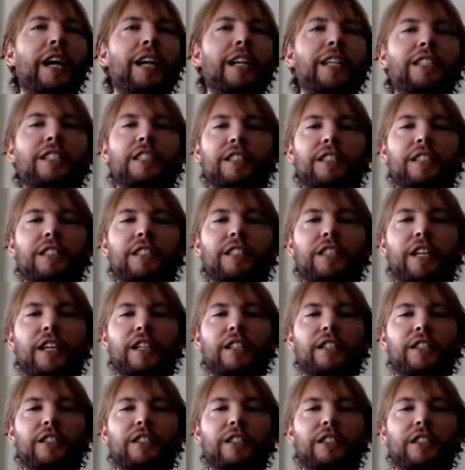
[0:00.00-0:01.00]
just
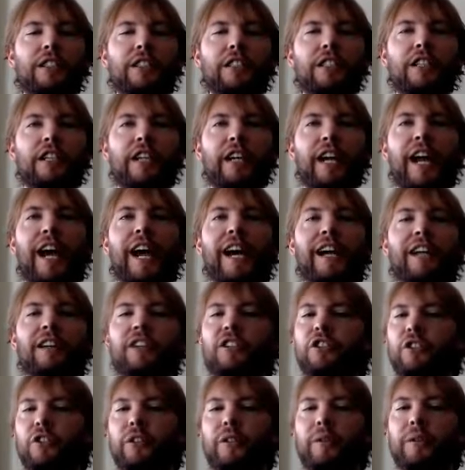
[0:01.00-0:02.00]
adjust your hash
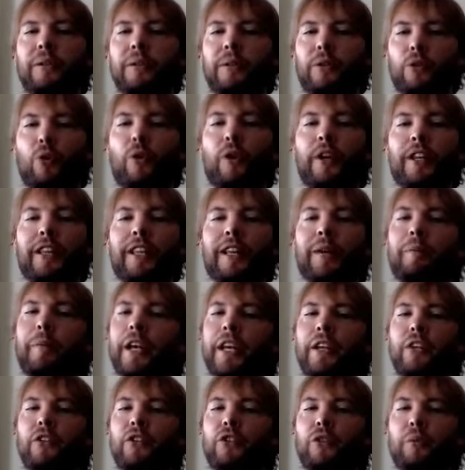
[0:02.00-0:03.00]
to the coin that
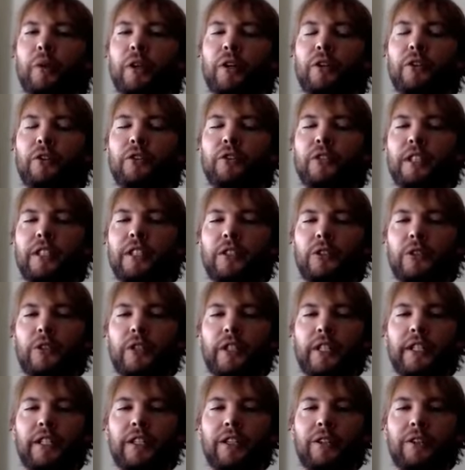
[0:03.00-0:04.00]
pays the most. There's
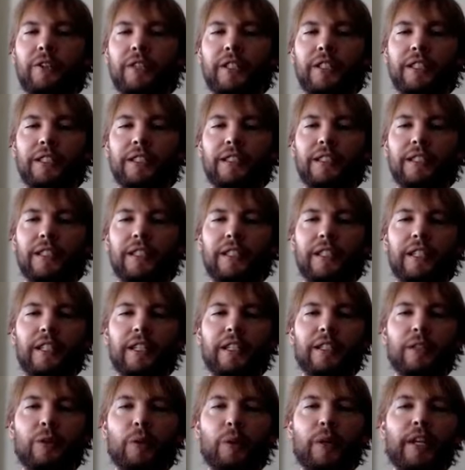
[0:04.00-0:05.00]
really no reason to think
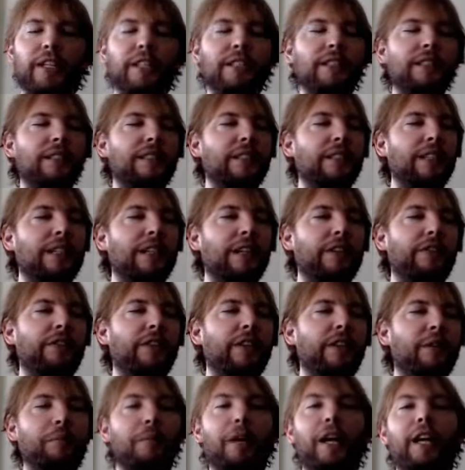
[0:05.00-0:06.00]
otherwise if
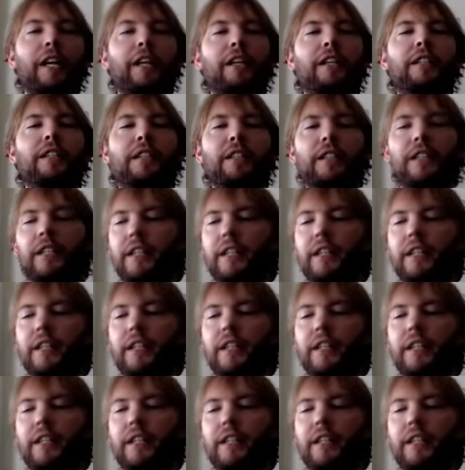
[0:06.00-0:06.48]
you're a miner.